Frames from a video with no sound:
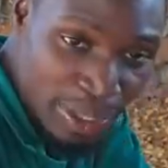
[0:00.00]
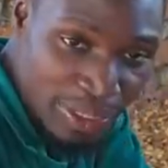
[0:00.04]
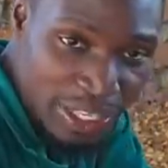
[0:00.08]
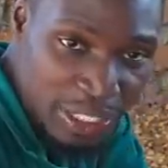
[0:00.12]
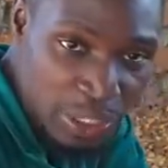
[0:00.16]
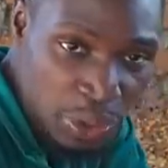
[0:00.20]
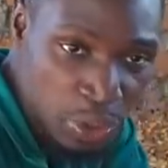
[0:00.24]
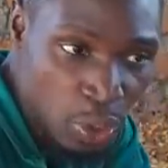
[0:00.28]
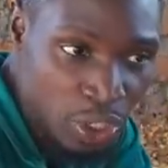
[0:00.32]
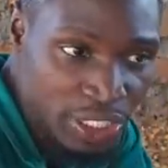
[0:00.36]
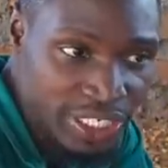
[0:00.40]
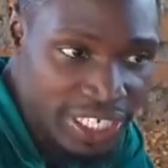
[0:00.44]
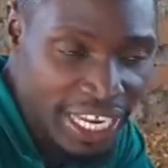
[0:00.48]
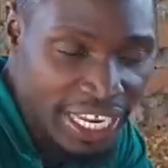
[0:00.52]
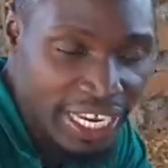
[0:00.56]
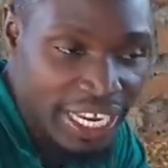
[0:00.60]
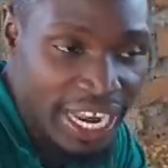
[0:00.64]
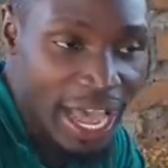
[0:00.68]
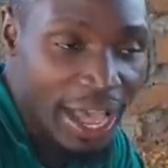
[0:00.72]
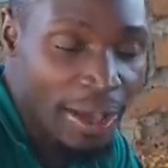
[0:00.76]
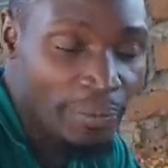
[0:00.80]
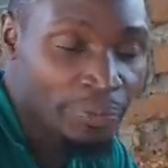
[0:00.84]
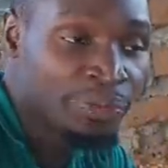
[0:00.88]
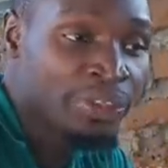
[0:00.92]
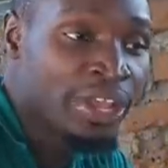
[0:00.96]
in this
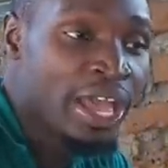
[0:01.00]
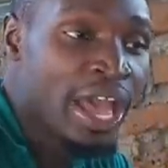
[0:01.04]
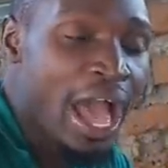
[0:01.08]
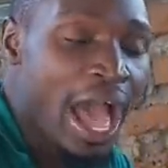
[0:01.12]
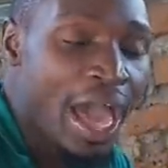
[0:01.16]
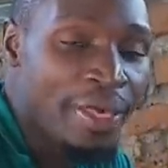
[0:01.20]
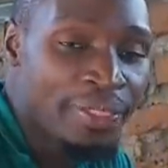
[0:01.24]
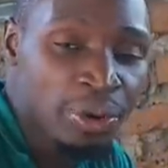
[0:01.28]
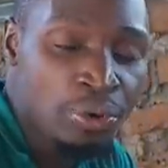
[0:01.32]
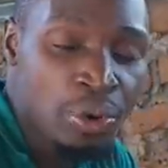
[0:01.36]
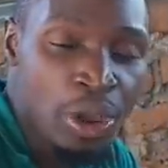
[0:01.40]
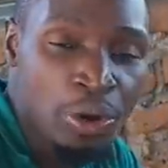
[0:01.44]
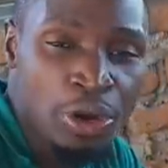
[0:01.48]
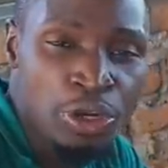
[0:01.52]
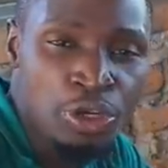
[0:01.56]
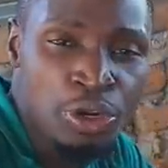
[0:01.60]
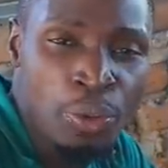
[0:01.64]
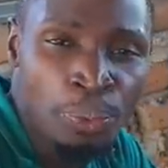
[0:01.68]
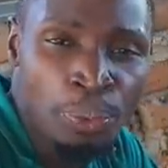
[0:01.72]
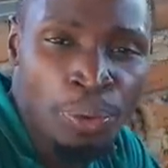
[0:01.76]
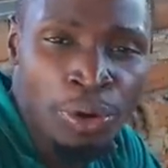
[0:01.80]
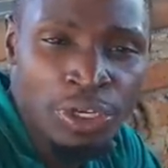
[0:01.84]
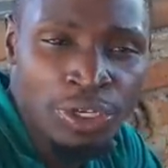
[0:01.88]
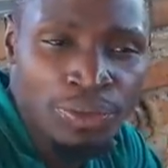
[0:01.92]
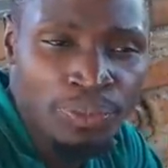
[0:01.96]
container, and then we're going to
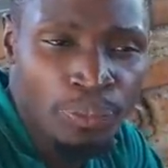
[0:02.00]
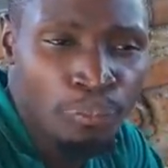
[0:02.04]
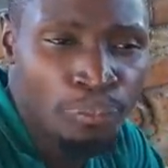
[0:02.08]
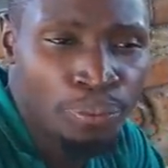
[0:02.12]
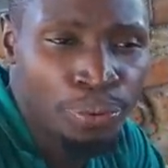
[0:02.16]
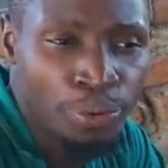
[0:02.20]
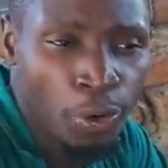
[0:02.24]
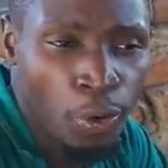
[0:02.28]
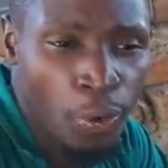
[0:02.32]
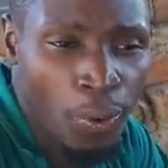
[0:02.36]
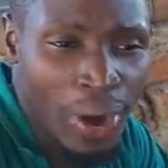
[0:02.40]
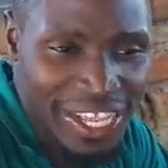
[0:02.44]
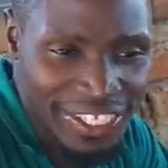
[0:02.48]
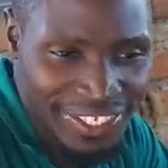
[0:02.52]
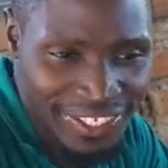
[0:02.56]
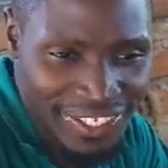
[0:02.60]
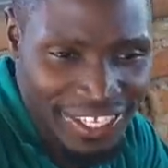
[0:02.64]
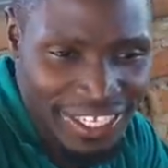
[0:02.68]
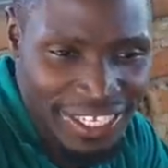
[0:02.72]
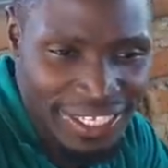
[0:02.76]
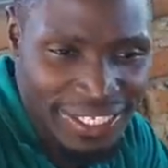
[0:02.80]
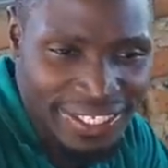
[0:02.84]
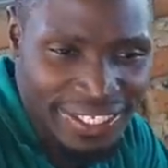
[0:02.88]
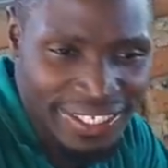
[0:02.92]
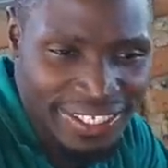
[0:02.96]
put brewer's
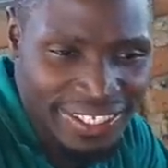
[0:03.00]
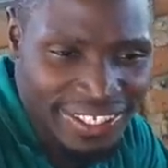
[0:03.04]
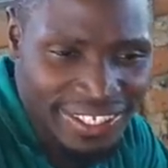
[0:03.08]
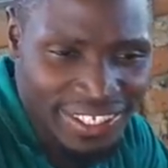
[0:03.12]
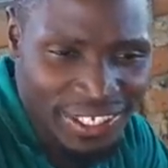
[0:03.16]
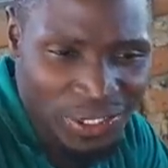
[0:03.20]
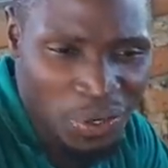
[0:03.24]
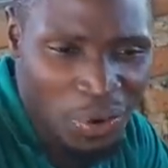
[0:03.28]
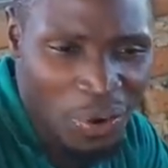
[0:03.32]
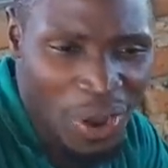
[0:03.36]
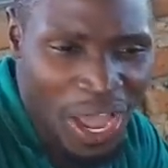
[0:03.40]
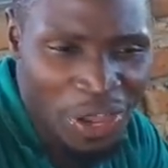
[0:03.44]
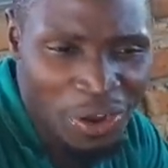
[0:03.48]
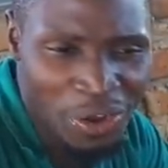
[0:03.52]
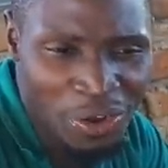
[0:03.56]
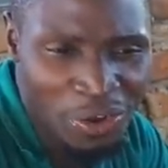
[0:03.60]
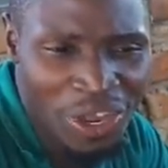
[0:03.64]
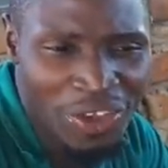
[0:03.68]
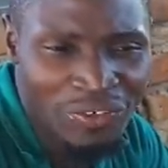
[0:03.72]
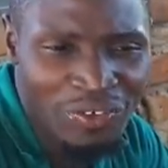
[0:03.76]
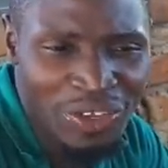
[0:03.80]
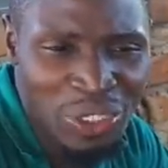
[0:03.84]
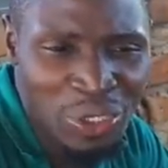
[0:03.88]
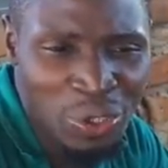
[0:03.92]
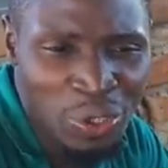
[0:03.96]
yeast. Oh, I don't know
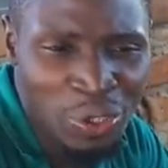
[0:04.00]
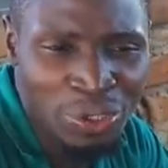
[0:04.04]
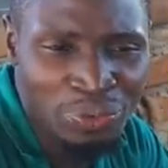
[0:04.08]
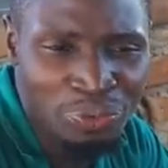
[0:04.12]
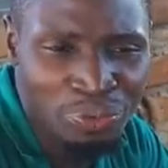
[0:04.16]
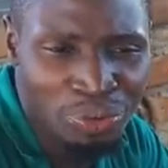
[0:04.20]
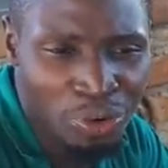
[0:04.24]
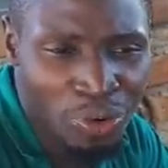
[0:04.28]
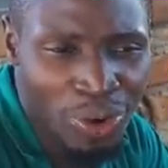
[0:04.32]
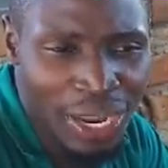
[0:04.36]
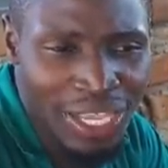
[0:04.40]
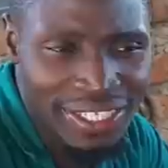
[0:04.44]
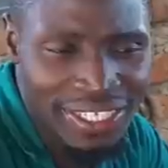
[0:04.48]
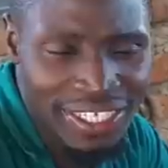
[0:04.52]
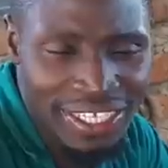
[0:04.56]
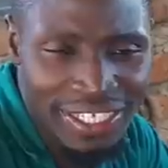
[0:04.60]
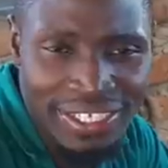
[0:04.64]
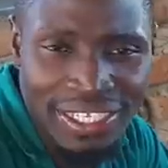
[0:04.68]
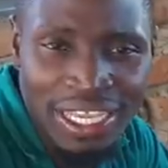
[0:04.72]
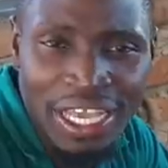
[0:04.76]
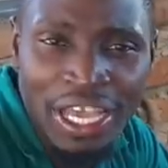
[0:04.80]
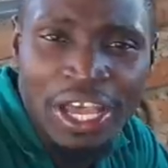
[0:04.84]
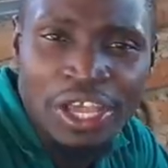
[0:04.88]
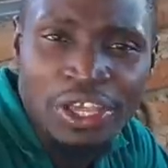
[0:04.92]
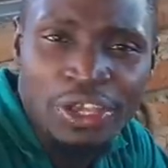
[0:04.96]
if it's called brewer's
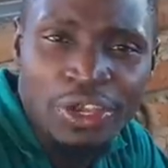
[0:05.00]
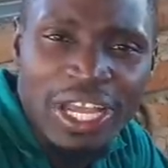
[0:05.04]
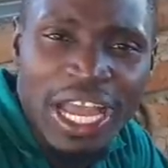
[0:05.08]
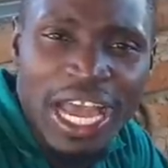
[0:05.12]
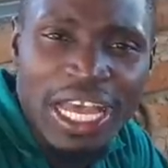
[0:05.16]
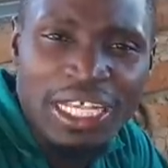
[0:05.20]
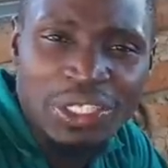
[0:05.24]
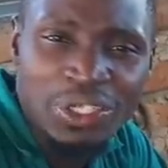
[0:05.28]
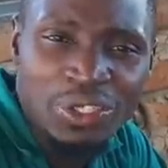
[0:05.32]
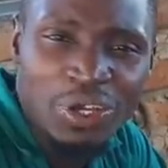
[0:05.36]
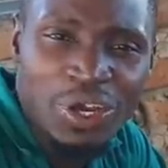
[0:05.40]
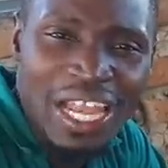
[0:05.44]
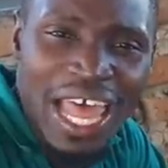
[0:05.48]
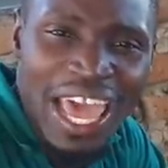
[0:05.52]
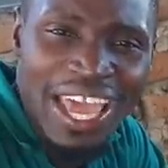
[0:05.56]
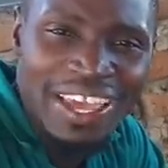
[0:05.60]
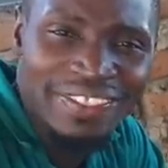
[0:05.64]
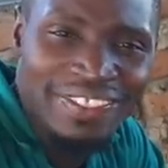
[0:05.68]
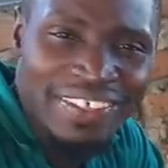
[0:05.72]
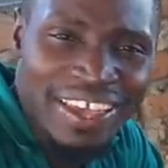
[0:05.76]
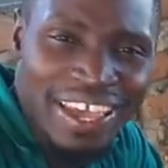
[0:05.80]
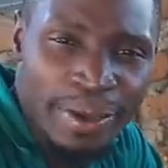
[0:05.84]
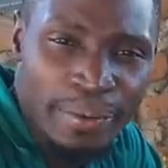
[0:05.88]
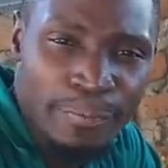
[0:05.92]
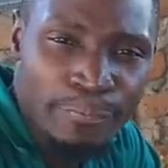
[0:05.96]
yeast. You guys know,
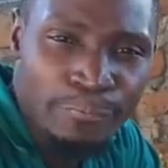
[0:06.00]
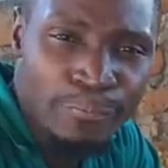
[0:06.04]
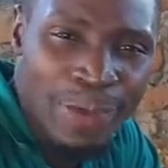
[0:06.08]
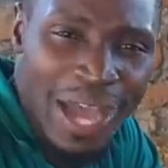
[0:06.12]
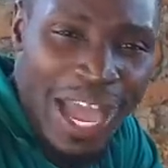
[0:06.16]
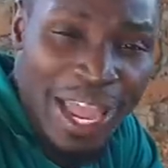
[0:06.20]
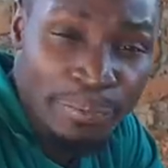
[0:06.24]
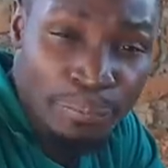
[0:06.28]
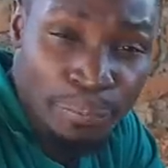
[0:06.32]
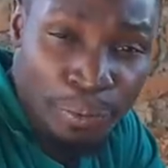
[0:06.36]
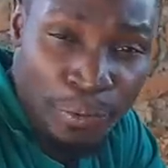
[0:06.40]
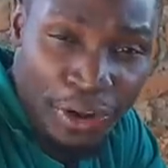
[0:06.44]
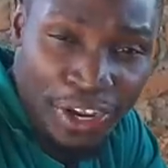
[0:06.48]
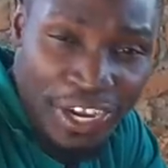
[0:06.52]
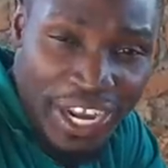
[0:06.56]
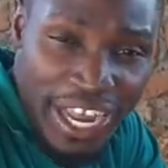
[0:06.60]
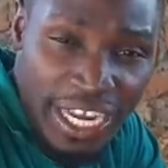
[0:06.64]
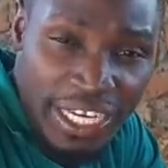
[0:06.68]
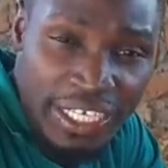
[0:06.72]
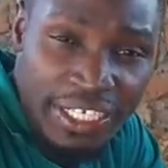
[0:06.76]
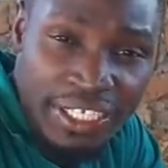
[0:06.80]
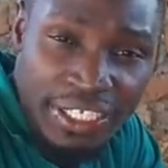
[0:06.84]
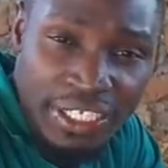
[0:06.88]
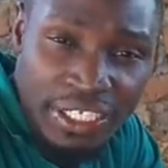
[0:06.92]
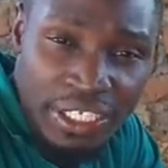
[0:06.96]
like the
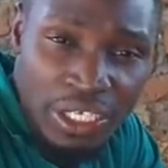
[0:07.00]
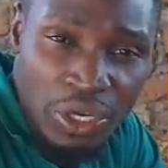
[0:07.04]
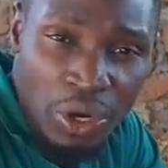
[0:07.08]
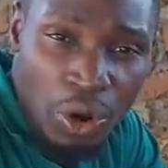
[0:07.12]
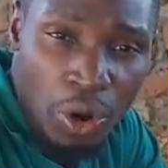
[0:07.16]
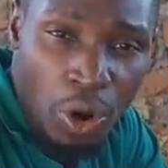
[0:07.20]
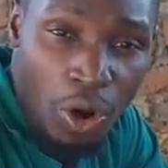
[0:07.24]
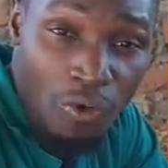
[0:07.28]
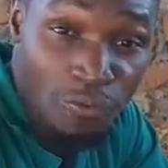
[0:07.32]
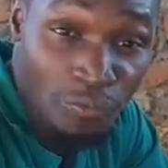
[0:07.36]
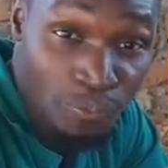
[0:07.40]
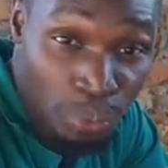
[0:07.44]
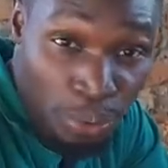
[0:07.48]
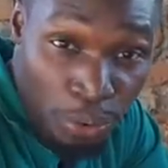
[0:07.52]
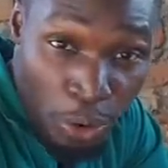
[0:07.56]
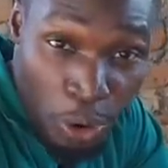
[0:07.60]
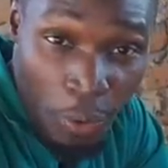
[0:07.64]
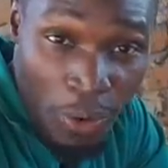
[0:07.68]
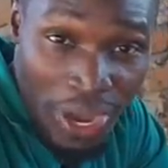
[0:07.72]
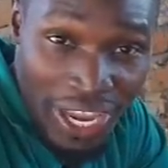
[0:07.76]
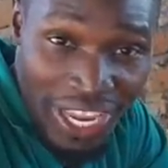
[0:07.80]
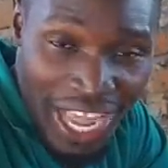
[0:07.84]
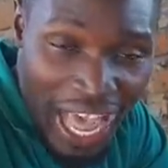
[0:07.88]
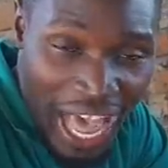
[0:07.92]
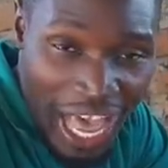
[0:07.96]
byproduct of
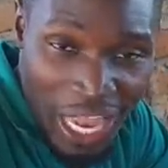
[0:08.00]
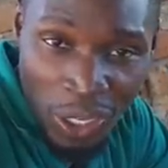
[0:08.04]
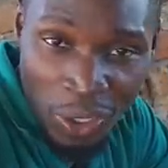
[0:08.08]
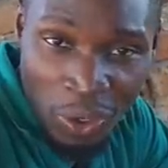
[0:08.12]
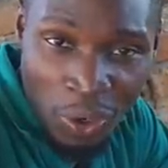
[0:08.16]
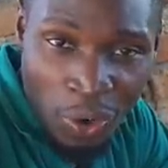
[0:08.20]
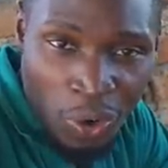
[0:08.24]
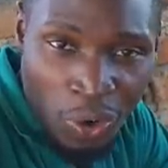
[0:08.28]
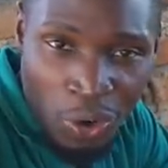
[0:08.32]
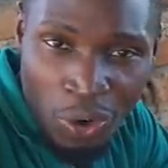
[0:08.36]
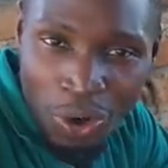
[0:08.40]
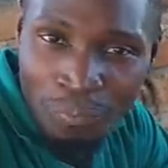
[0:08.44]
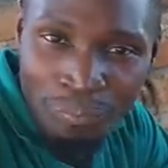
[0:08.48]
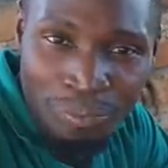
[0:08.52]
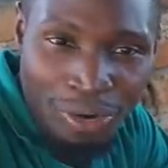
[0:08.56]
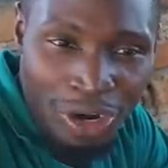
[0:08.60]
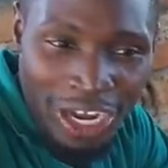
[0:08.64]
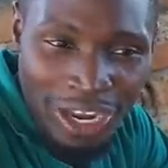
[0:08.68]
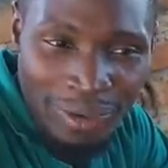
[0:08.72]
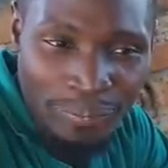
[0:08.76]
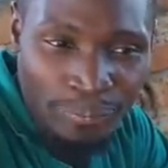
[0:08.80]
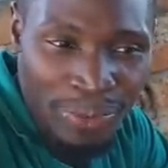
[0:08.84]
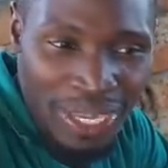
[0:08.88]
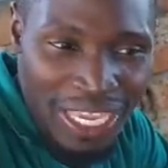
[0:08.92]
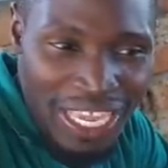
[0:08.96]
brewing alcohol,
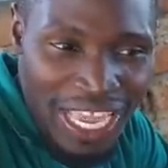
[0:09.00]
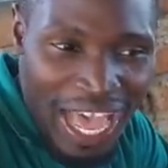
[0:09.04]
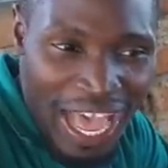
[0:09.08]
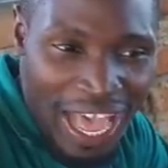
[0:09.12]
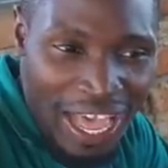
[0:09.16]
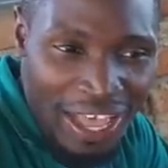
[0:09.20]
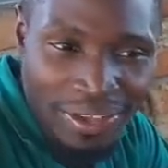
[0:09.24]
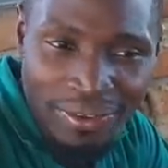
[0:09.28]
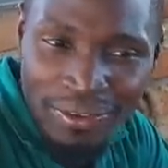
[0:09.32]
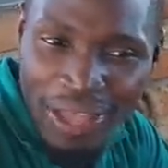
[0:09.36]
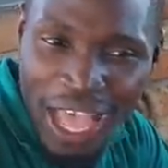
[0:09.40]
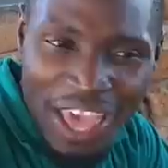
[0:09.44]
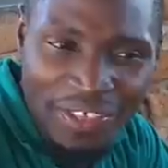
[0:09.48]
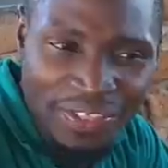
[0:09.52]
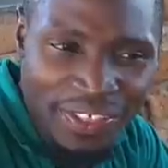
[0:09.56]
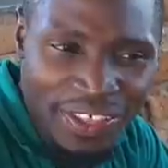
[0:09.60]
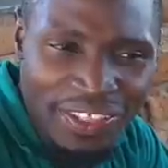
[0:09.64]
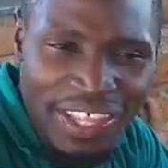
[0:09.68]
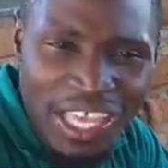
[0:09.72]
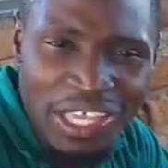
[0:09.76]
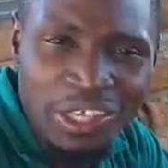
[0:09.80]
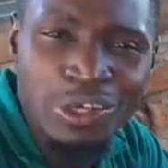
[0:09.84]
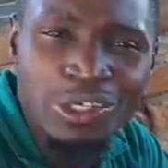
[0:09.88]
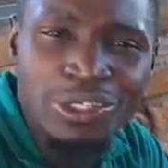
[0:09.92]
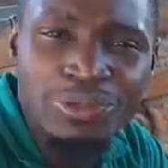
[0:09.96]
brewing beer. I think
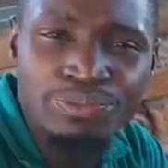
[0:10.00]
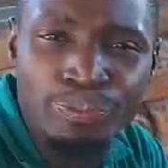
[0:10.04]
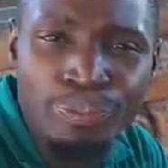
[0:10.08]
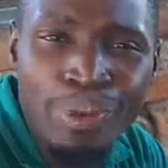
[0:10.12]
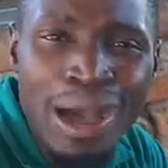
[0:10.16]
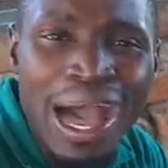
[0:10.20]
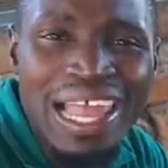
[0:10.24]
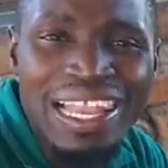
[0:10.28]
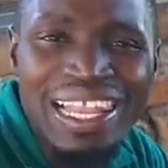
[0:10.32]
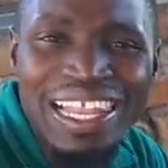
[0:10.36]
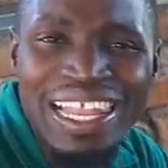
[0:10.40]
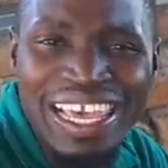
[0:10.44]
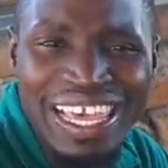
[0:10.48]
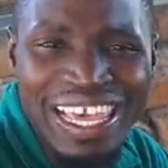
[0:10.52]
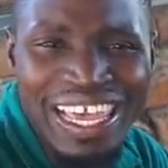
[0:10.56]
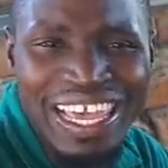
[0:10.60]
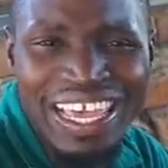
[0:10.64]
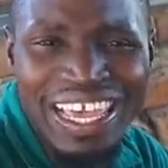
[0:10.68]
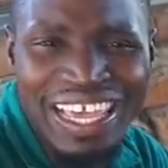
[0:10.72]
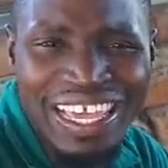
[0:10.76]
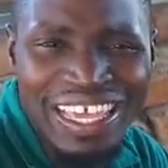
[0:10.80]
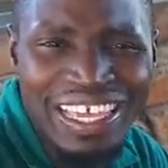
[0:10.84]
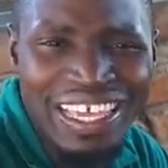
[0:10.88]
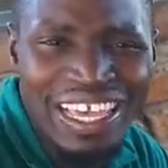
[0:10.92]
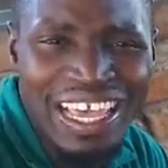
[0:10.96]
they use
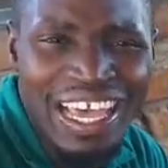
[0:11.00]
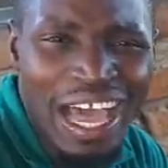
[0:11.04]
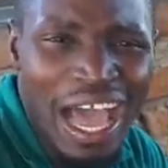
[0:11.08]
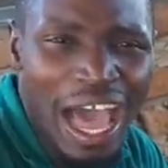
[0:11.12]
barley.